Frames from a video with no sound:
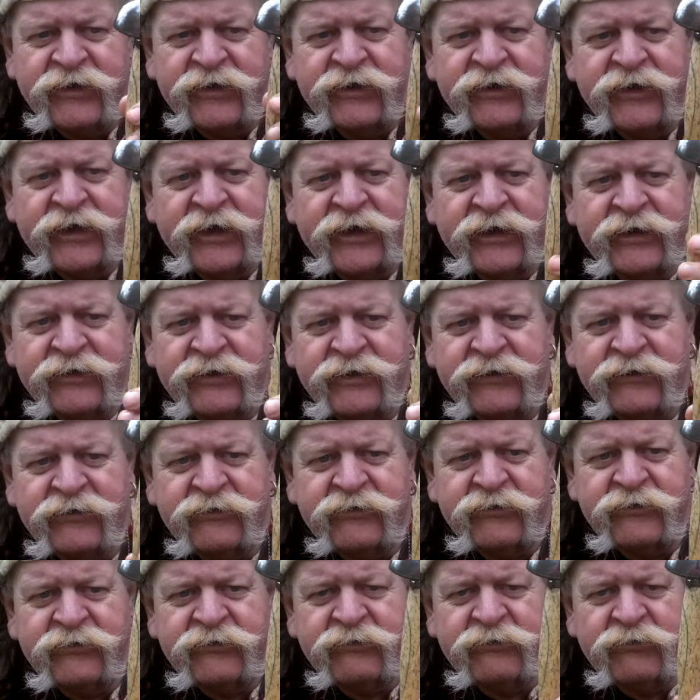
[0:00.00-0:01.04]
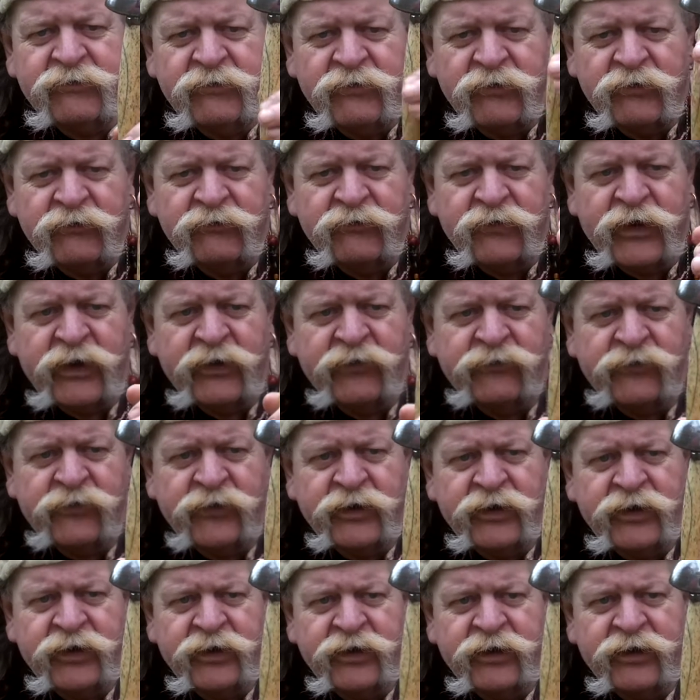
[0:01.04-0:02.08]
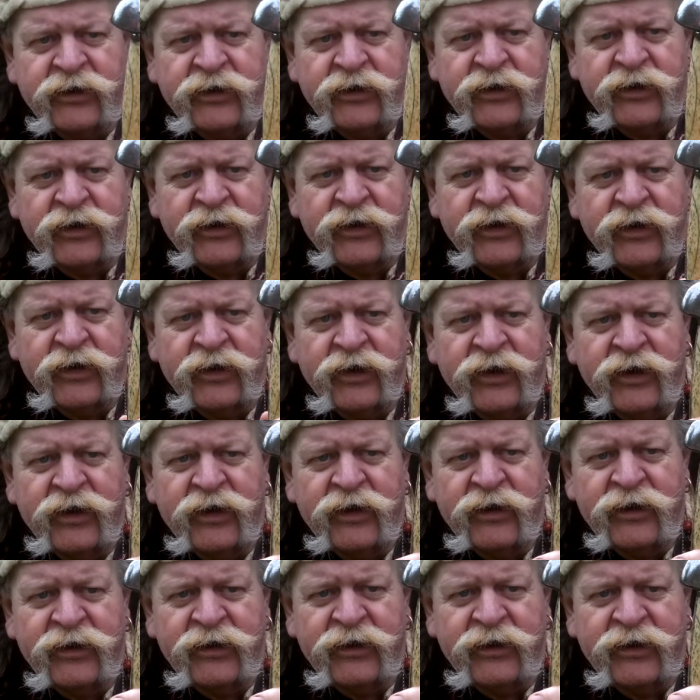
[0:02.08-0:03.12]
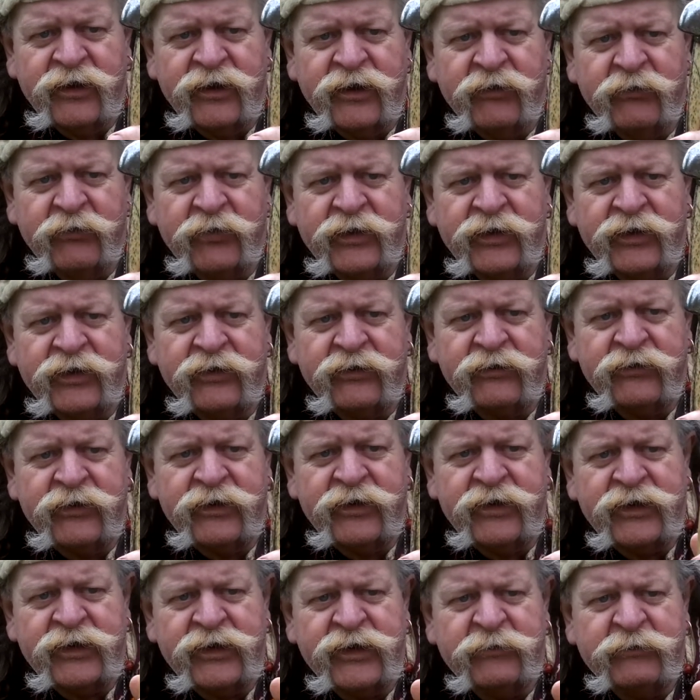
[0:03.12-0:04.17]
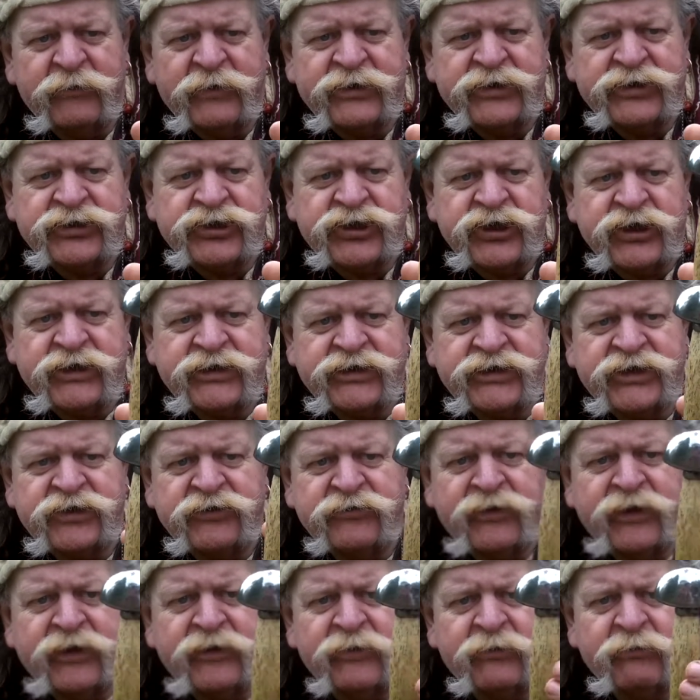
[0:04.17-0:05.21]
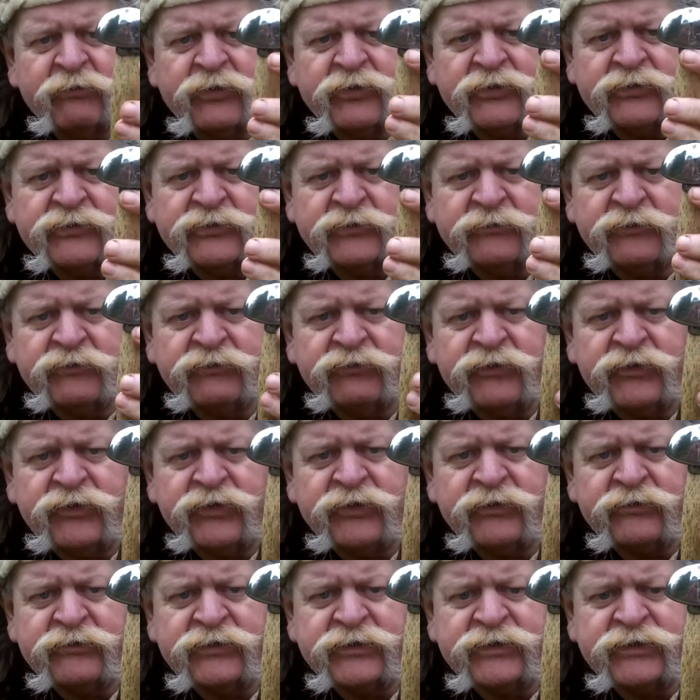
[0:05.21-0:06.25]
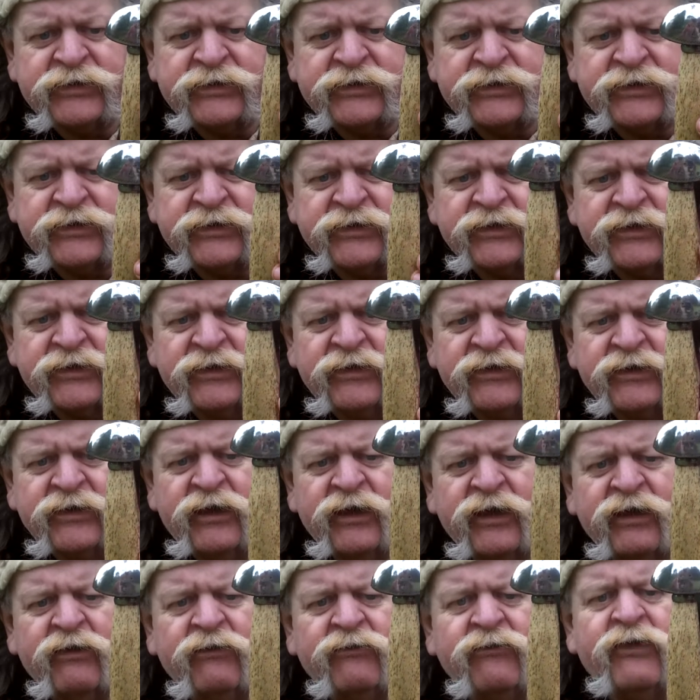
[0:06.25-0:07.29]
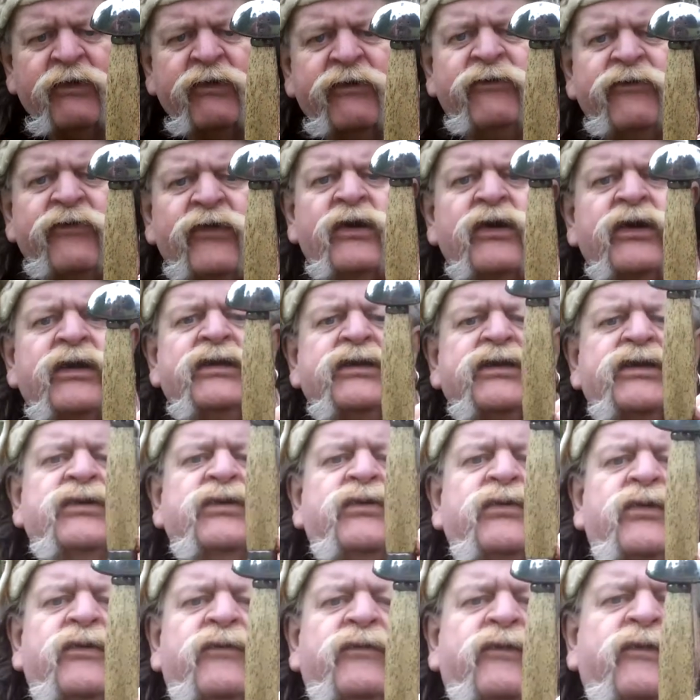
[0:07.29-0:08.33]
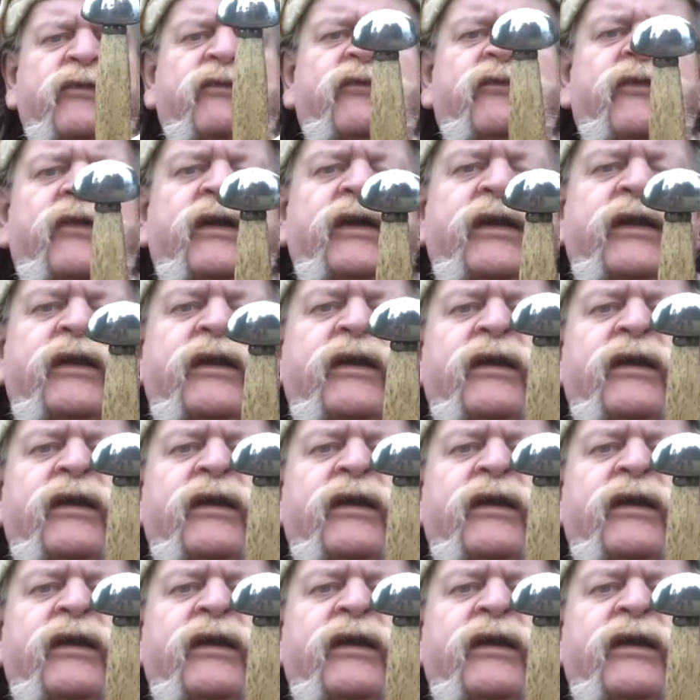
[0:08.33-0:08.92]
Handle ivory. Here we go. A bit of chasing around the bottom if you notice. Very fine sword for a fine